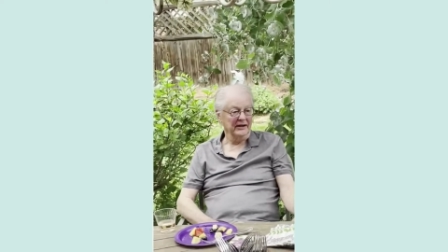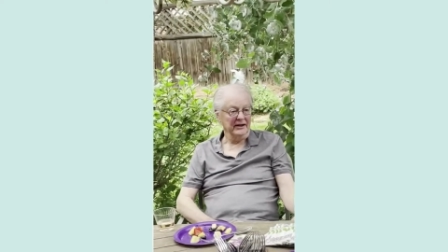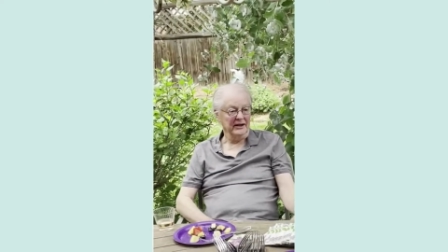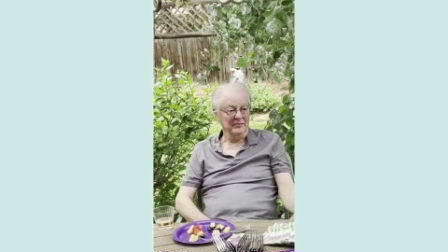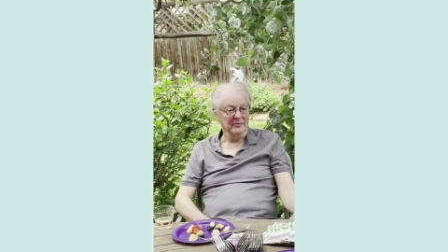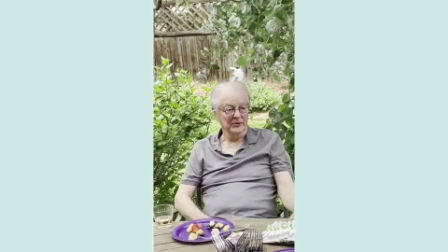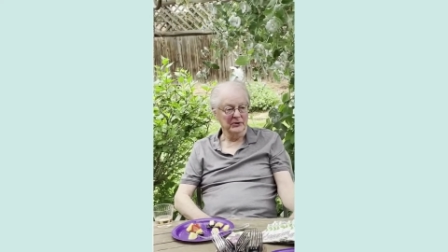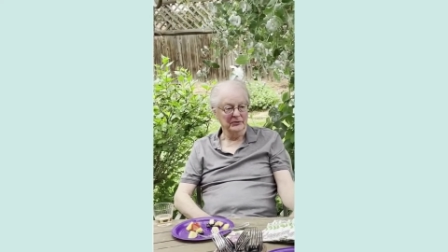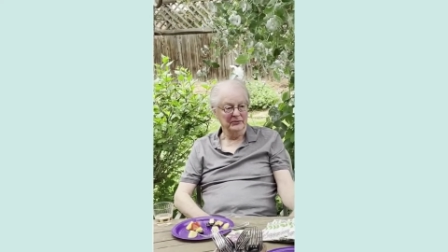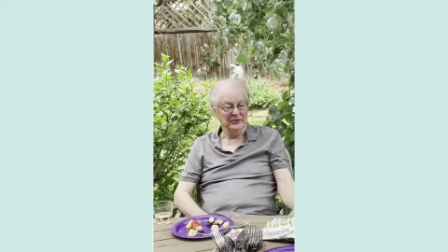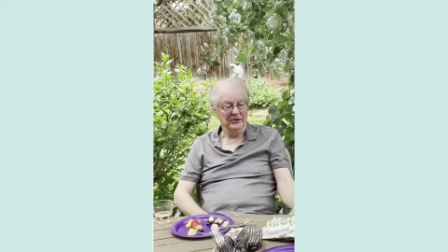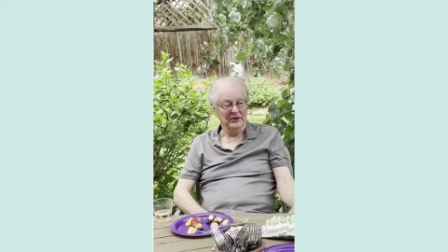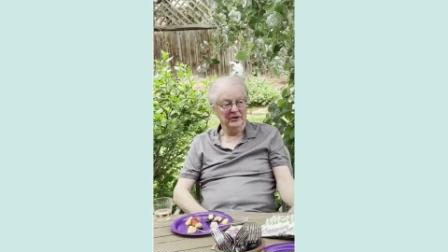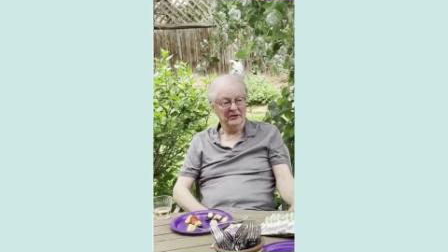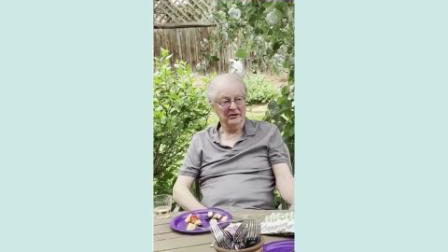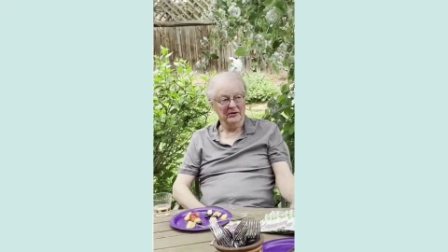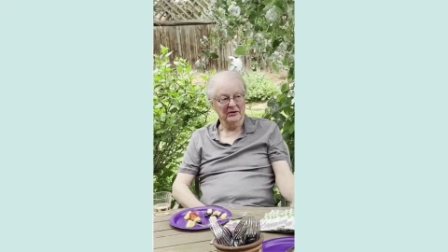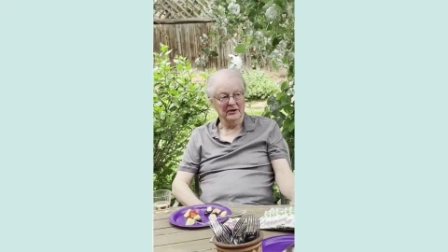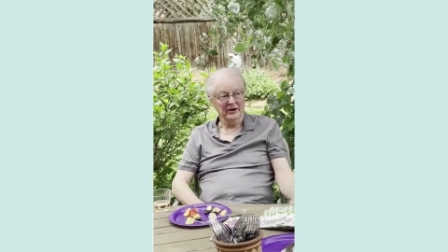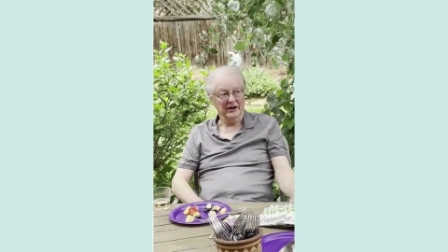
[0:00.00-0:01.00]
and I moved
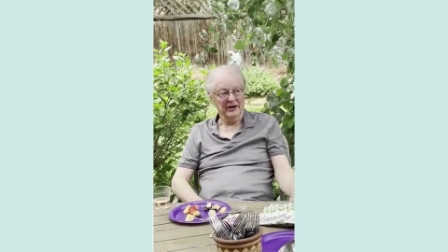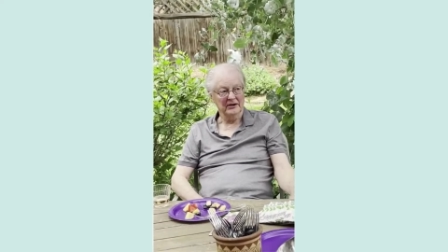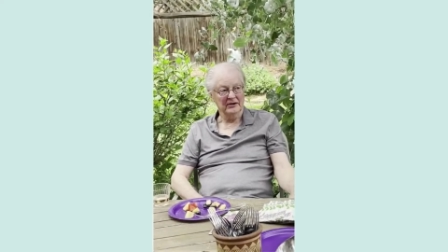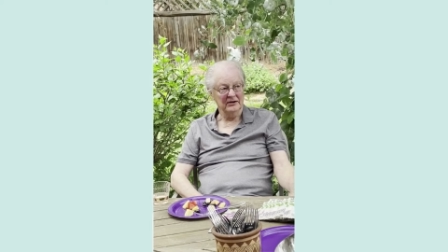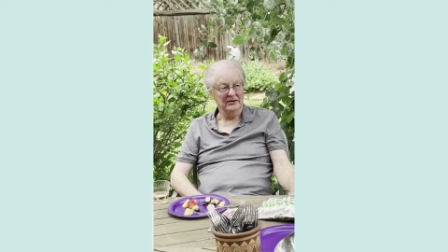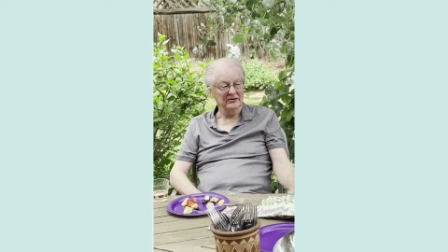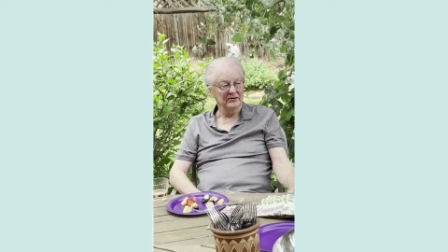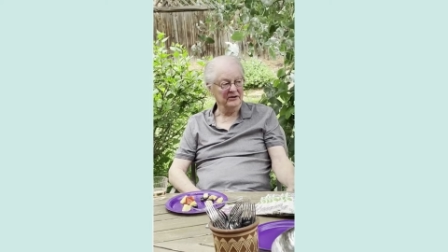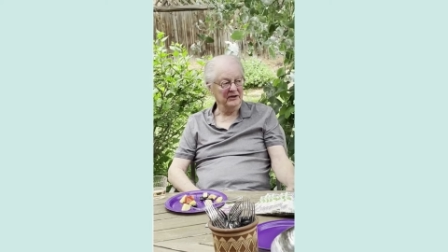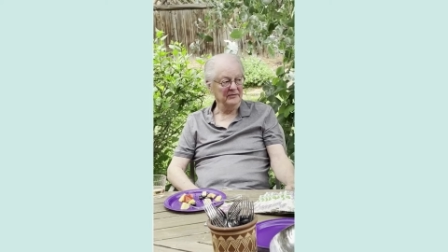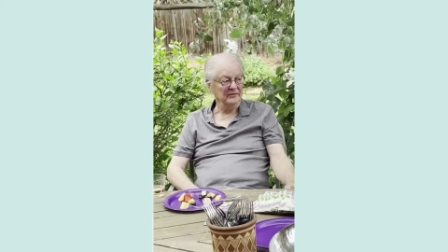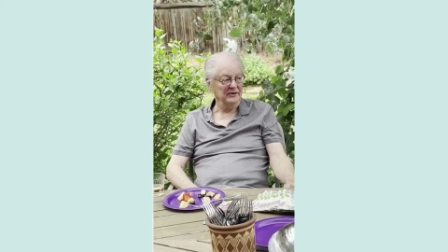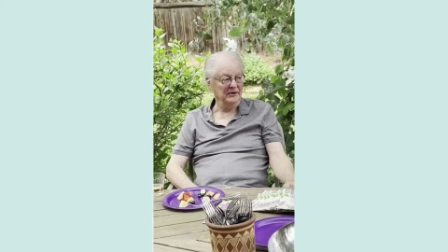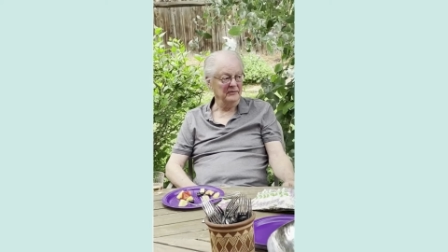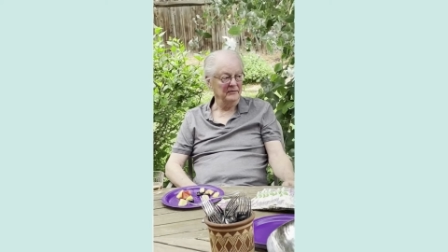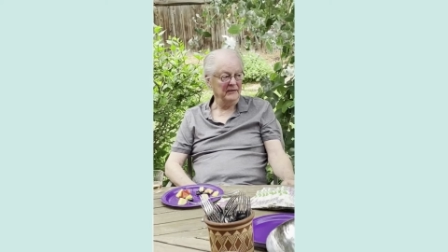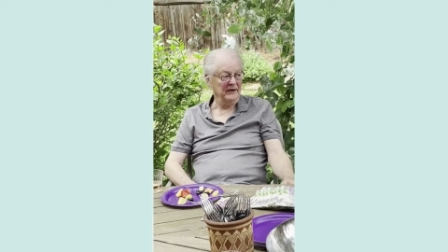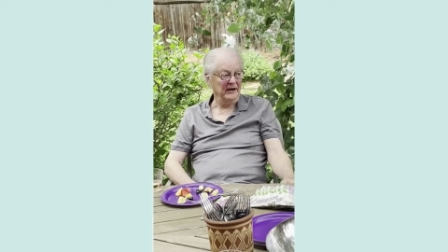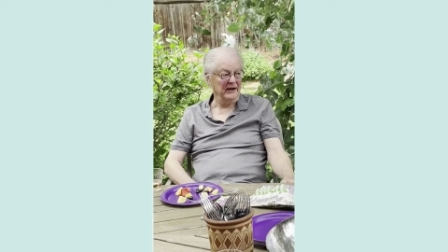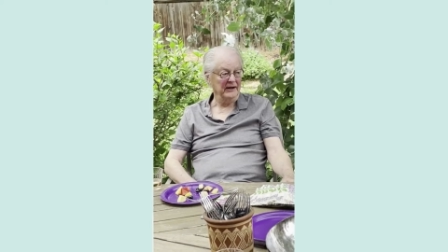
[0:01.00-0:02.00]
here in
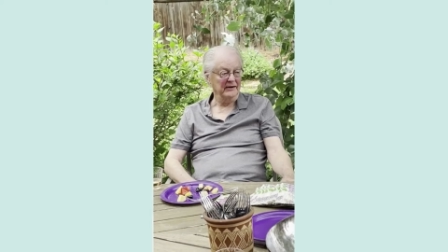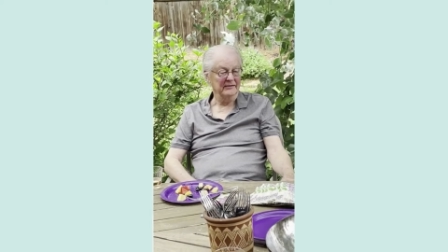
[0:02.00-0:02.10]
1975.